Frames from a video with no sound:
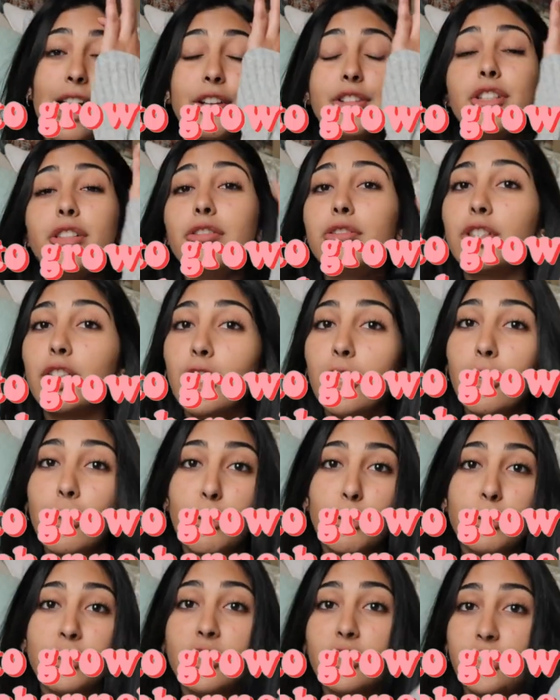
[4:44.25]
how to
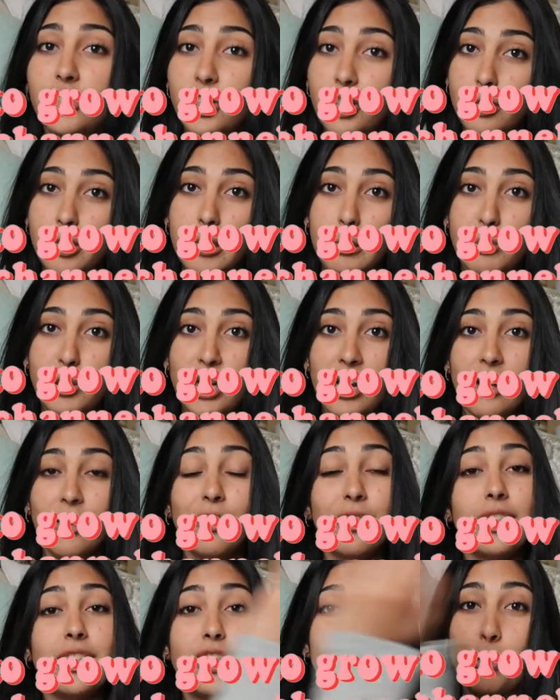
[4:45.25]
grow your YouTube
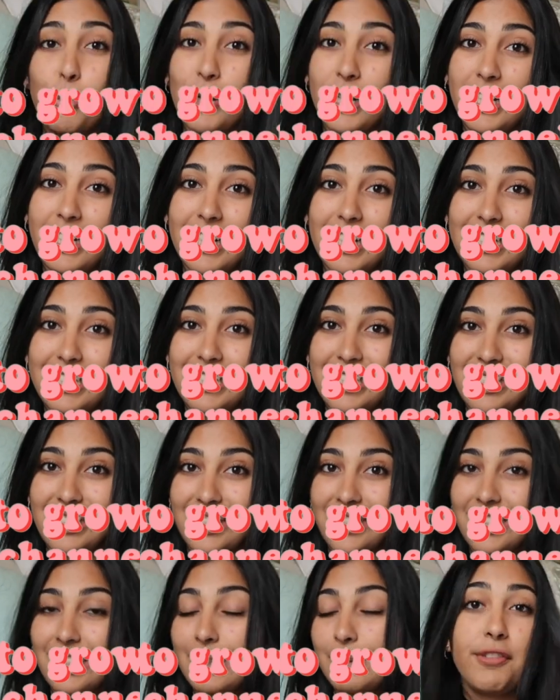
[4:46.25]
channel in
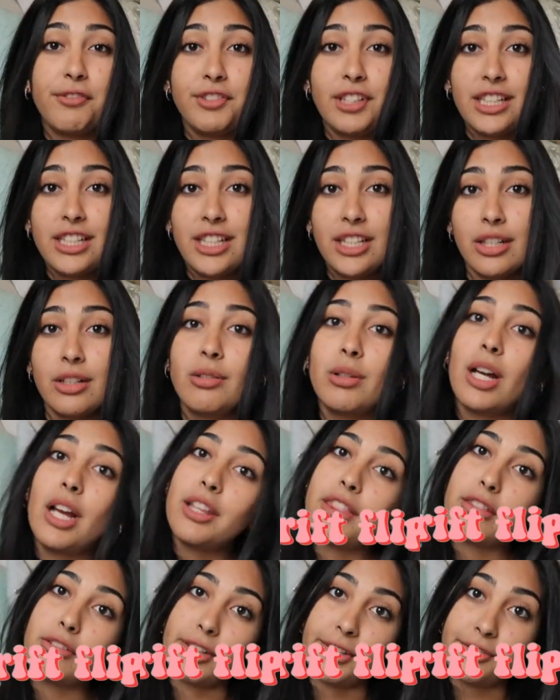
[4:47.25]
2019. 52,
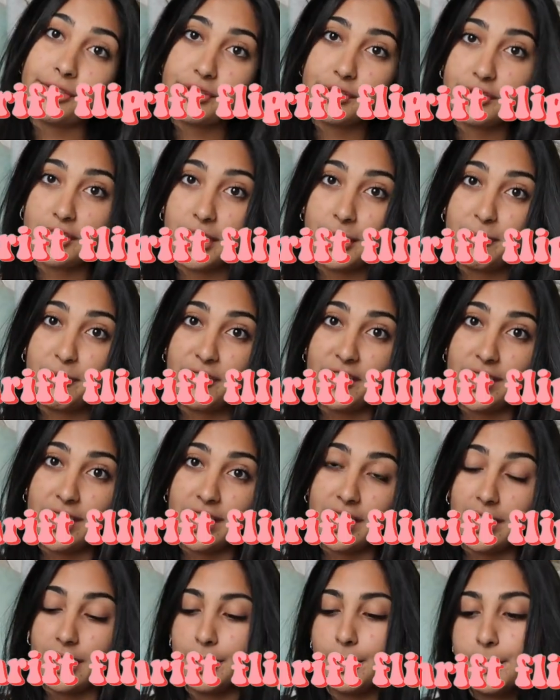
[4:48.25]
a thrift flip
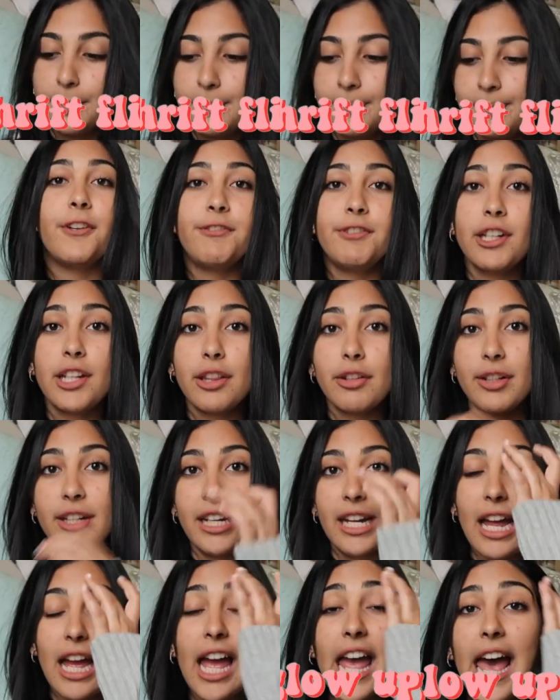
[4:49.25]
video.
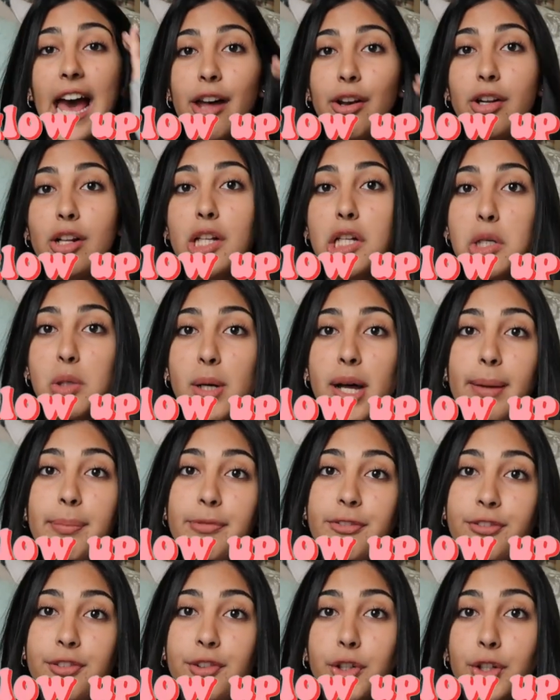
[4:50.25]
53, a how to glow up
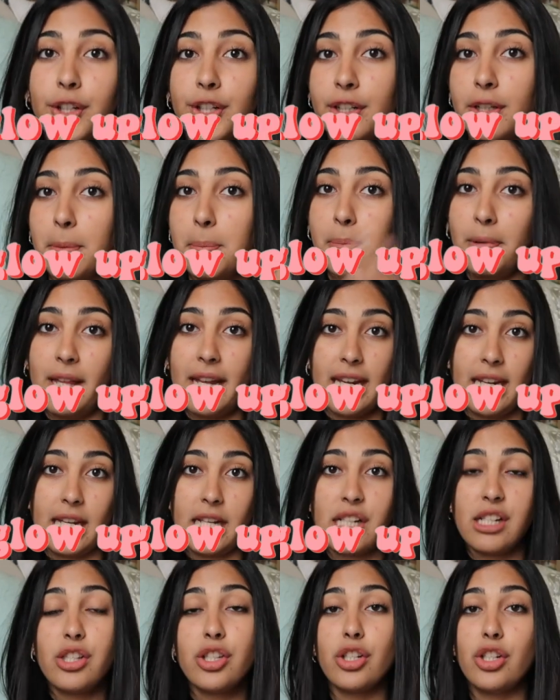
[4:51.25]
for blank.
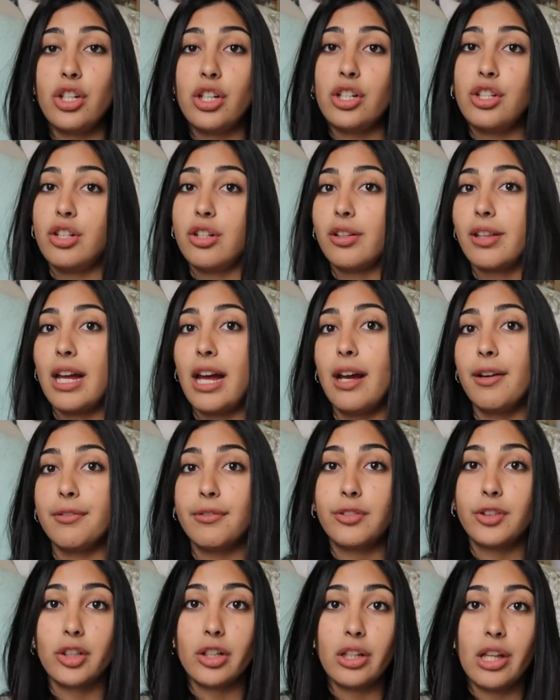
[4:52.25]
So you could do that
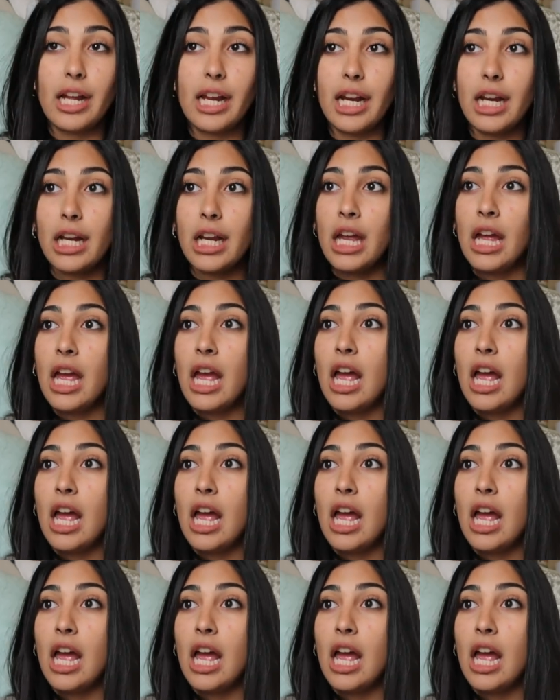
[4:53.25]
for like